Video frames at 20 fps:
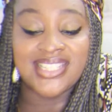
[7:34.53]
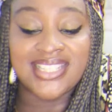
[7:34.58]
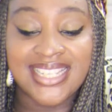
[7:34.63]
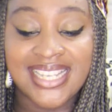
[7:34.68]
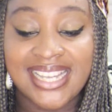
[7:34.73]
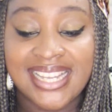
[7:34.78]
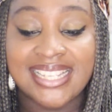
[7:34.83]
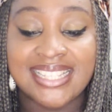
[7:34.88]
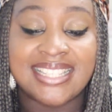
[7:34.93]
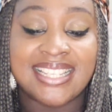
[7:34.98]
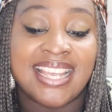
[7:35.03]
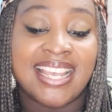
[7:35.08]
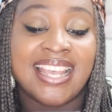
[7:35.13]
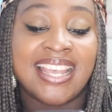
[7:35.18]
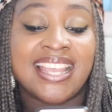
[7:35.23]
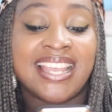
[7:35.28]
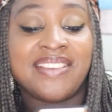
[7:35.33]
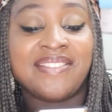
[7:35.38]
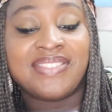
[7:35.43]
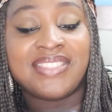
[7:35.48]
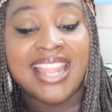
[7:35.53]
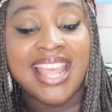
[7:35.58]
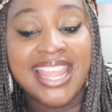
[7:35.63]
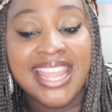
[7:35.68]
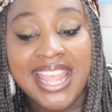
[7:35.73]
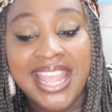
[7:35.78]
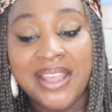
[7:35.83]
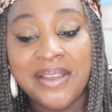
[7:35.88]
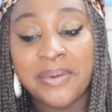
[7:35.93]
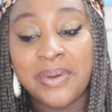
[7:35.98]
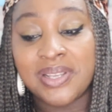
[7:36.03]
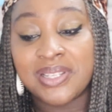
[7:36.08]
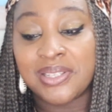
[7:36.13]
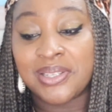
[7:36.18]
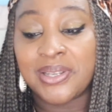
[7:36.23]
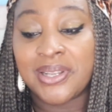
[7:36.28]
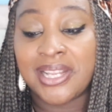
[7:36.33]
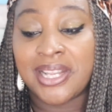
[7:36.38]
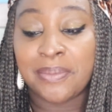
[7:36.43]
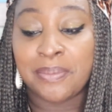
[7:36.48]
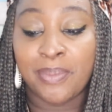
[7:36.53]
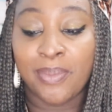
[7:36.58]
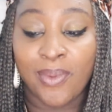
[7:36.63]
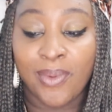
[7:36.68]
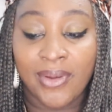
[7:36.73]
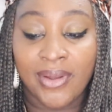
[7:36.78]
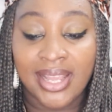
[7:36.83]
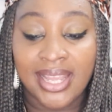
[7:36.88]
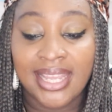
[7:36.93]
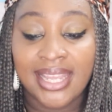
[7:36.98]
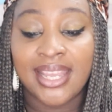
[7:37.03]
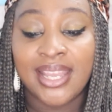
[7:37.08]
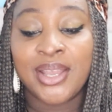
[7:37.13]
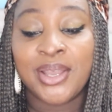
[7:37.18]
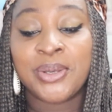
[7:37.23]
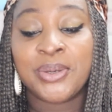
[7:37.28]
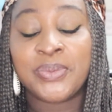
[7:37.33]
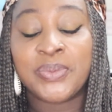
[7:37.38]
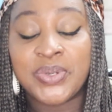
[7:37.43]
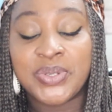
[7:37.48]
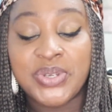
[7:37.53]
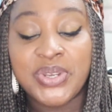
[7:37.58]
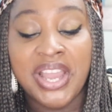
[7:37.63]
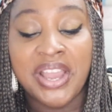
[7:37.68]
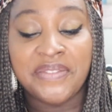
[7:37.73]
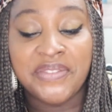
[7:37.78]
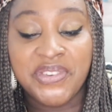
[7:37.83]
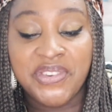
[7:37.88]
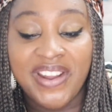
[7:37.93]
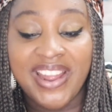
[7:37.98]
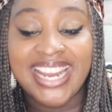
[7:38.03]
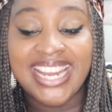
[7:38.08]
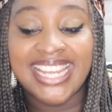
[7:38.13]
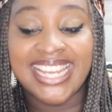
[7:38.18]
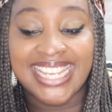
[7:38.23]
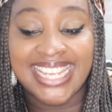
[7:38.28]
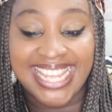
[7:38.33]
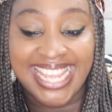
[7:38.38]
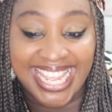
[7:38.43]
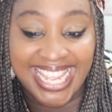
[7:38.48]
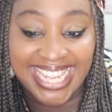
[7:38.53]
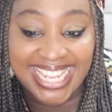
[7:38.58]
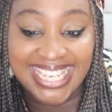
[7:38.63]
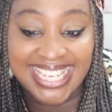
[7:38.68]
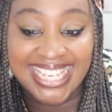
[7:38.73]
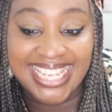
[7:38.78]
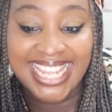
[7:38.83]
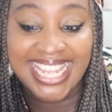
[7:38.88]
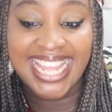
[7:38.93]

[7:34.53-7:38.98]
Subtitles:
says, if Naya was another boy, would you have tried again?